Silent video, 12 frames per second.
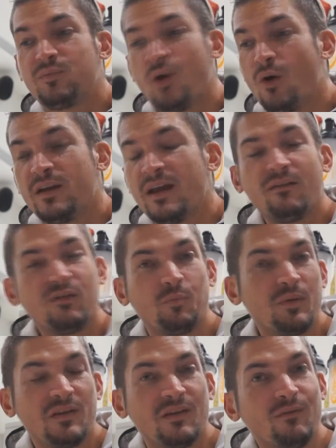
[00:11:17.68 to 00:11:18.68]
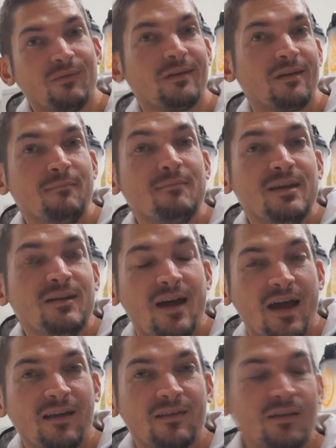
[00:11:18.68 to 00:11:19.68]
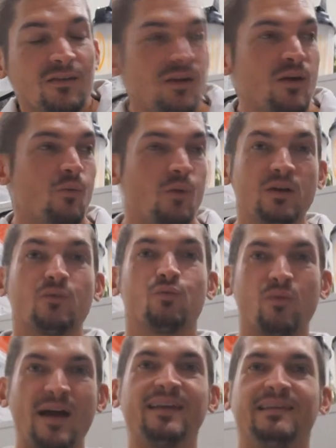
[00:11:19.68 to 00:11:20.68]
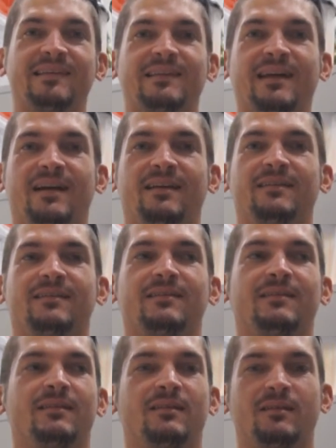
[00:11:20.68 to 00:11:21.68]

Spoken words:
don't have specific amino acids what rice does.